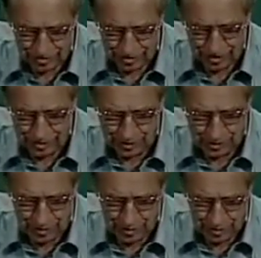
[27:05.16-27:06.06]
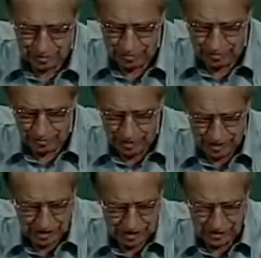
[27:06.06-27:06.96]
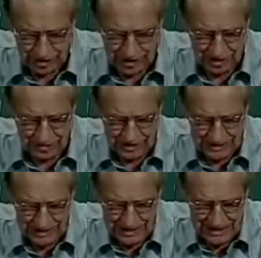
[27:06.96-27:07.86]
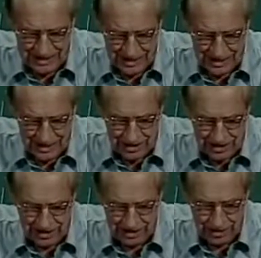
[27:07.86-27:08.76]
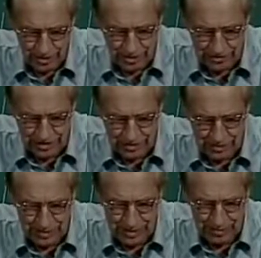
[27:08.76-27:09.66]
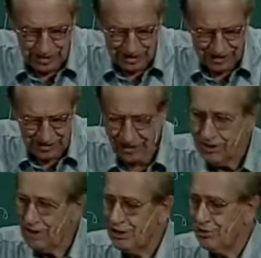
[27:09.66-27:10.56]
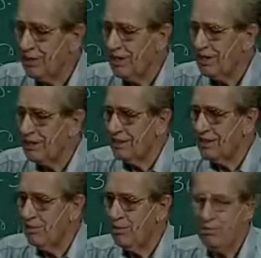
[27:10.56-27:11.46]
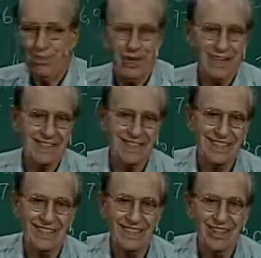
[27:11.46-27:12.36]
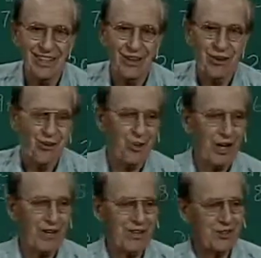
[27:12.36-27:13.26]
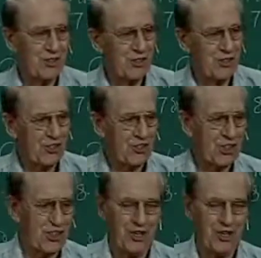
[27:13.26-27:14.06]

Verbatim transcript: so there was no arguing out of it that the offense might abound. Now, here's where it is. But where sin